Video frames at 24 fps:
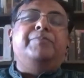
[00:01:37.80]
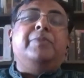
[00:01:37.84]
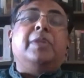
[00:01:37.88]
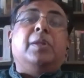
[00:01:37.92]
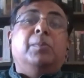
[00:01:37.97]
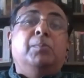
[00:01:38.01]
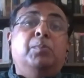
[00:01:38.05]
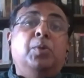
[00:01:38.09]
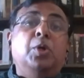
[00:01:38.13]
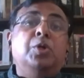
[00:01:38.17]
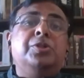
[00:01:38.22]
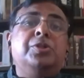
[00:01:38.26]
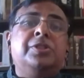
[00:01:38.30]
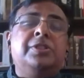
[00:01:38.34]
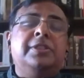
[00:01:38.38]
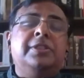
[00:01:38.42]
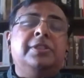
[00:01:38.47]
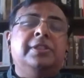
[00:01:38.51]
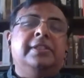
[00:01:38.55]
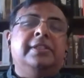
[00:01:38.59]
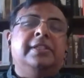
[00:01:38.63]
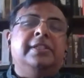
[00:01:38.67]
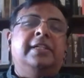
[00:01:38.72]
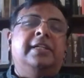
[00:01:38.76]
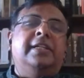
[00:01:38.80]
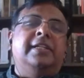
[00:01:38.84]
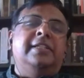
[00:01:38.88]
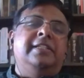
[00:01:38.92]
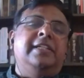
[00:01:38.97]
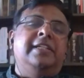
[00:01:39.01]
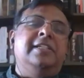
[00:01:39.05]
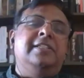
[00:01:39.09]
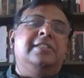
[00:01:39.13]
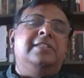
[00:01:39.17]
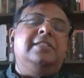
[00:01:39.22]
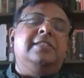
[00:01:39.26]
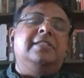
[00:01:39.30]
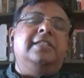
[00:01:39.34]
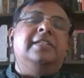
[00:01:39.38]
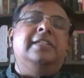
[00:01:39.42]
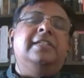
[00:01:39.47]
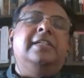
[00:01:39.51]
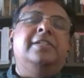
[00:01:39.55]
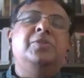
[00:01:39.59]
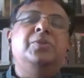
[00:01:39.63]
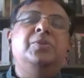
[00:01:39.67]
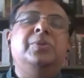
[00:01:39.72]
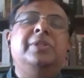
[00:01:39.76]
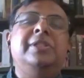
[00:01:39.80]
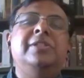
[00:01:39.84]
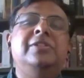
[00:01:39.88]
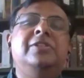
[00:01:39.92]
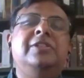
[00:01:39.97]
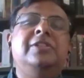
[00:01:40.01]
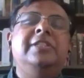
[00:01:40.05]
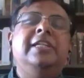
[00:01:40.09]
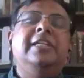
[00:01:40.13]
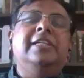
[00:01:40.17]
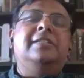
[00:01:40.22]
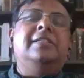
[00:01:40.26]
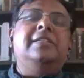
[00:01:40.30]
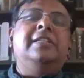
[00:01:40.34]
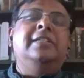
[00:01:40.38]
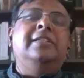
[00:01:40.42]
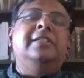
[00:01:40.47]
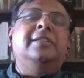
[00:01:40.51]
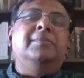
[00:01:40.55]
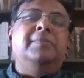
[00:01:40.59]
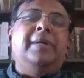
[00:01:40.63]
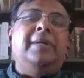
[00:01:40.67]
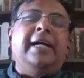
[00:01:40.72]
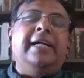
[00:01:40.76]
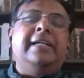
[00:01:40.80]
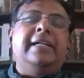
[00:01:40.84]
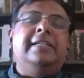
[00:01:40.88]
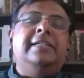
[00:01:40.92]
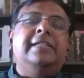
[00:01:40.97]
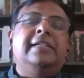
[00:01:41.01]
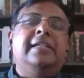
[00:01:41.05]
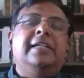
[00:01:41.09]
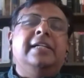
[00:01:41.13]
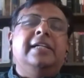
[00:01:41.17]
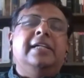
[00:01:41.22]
Books, yes, as you can see it in the back,